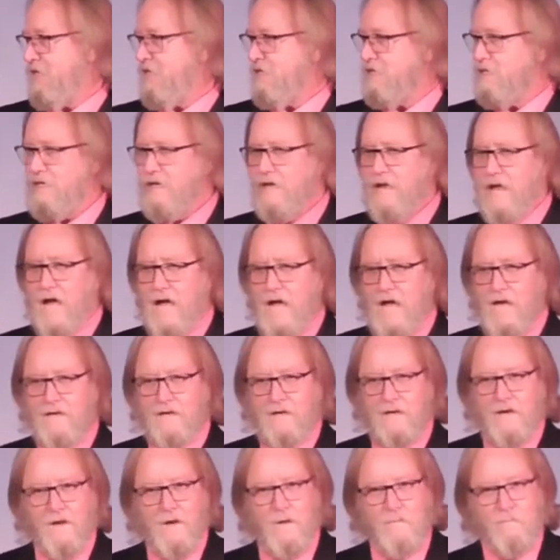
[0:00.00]
To
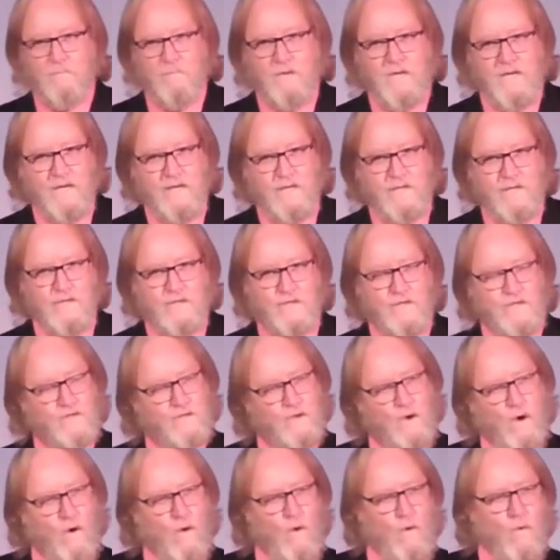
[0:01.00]
not be
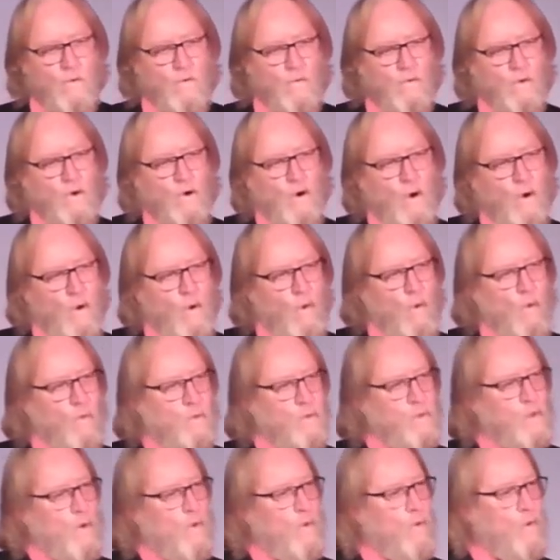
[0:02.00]
so
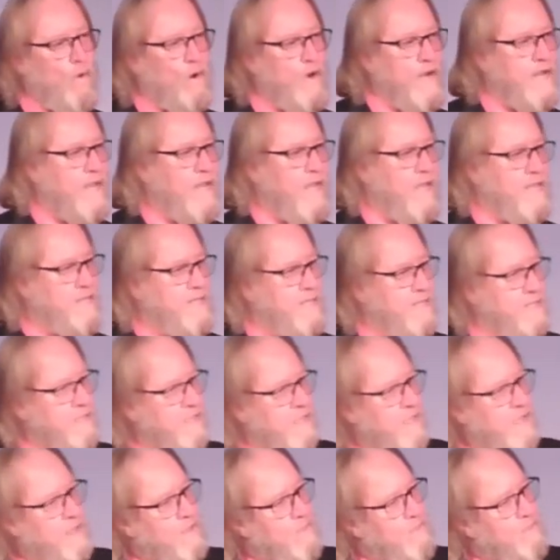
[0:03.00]
goal
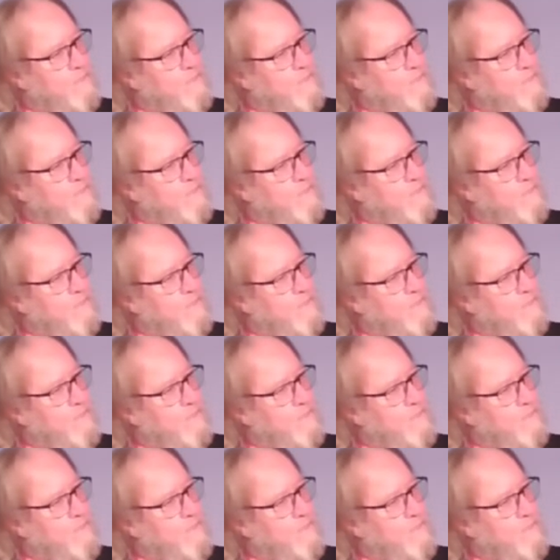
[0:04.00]
oriented